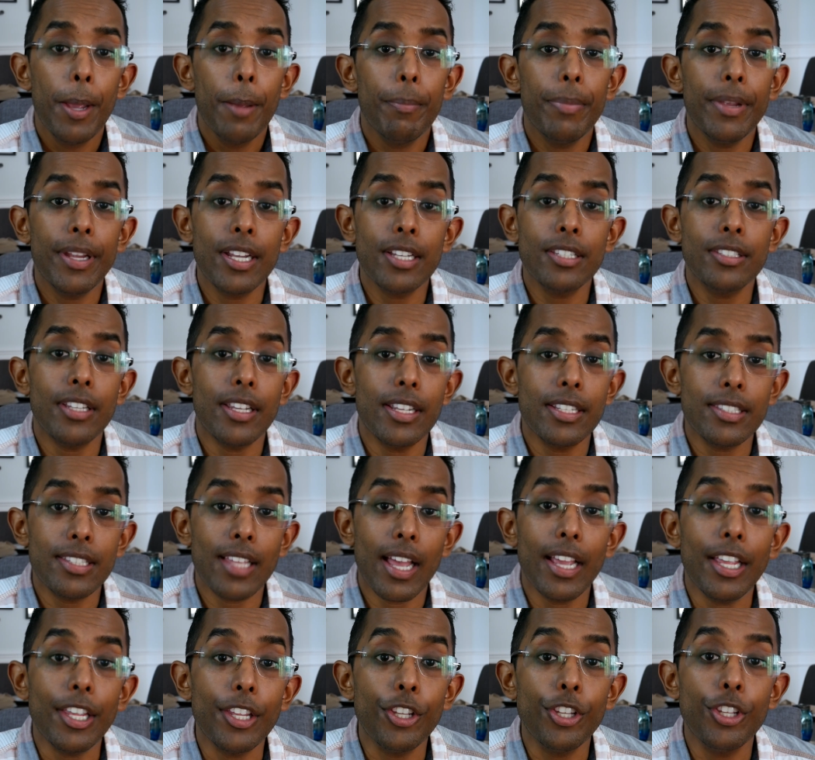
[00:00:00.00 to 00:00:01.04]
because it's
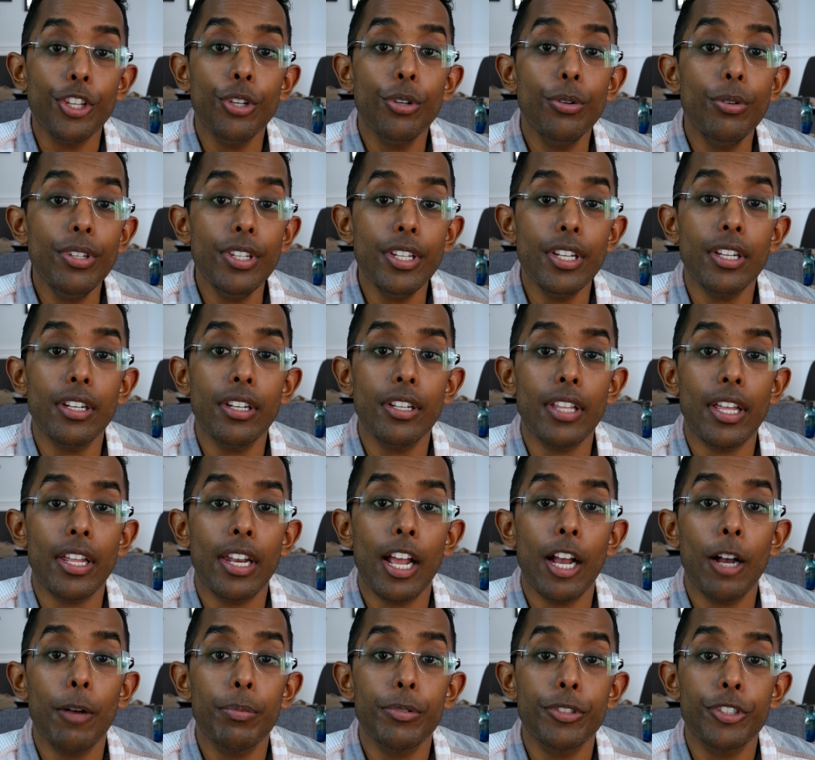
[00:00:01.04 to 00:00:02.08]
that union that
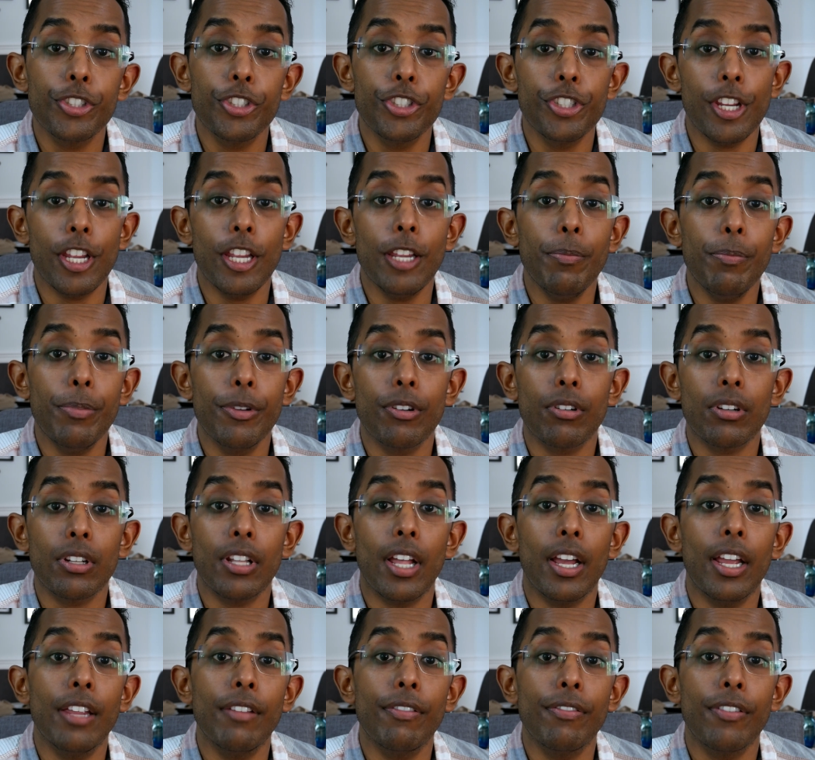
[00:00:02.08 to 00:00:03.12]
helps shape your
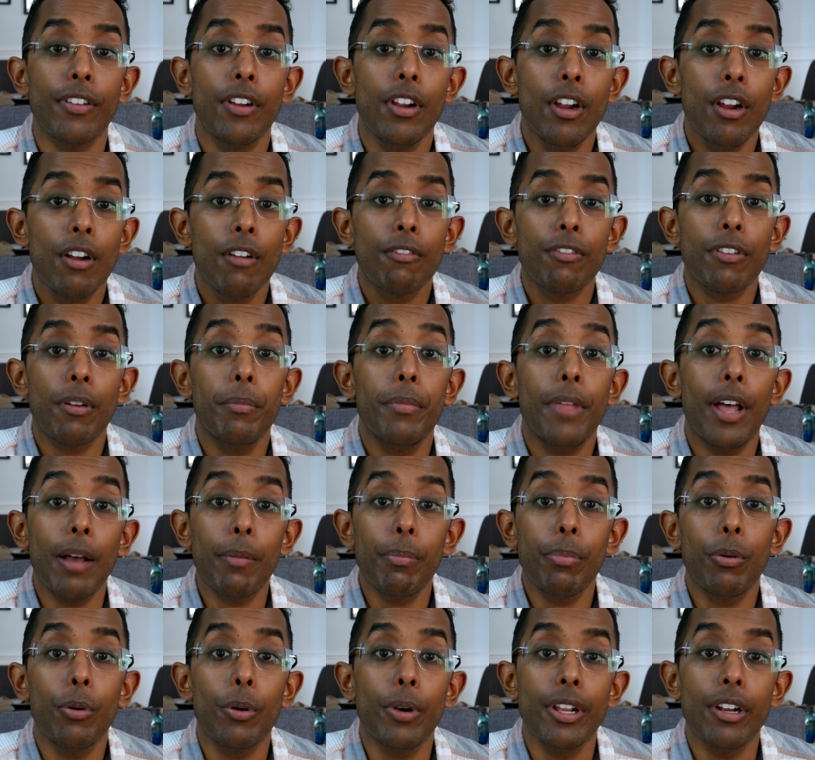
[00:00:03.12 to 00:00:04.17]
life from
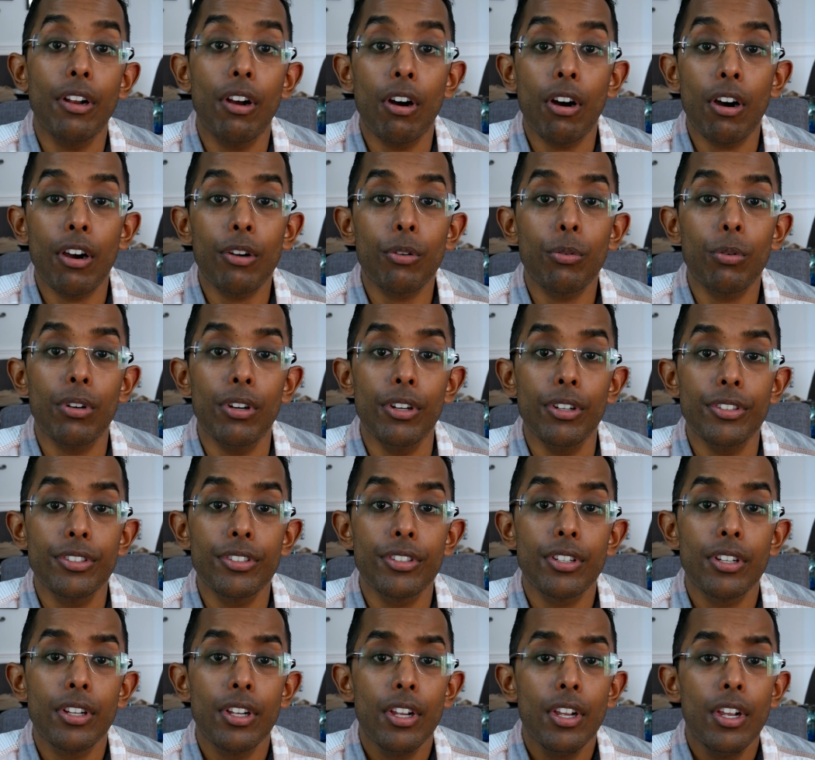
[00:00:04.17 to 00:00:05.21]
that point
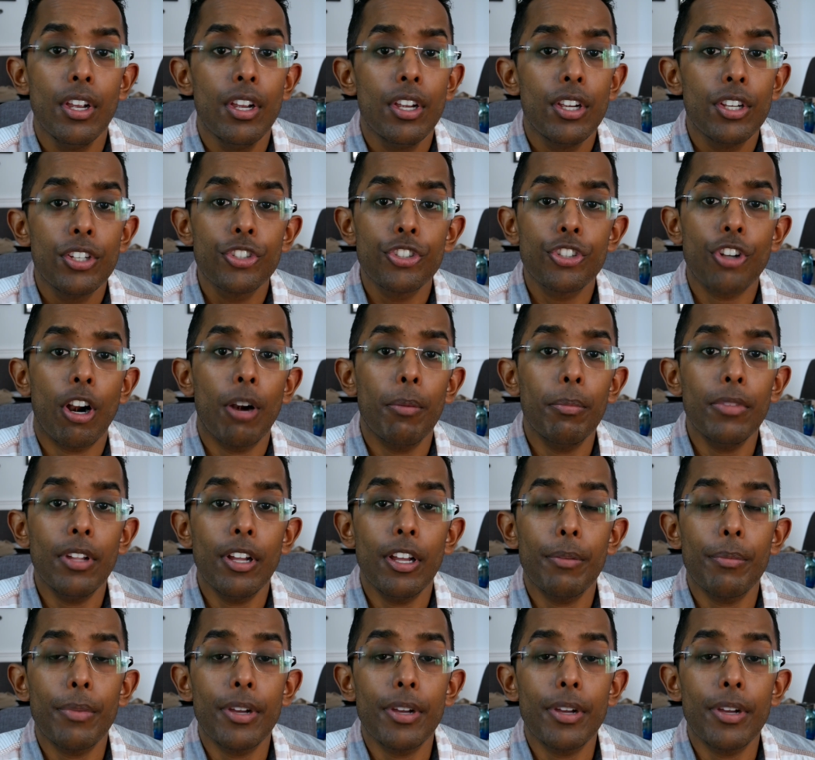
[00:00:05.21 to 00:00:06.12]
onwards. Sharmla and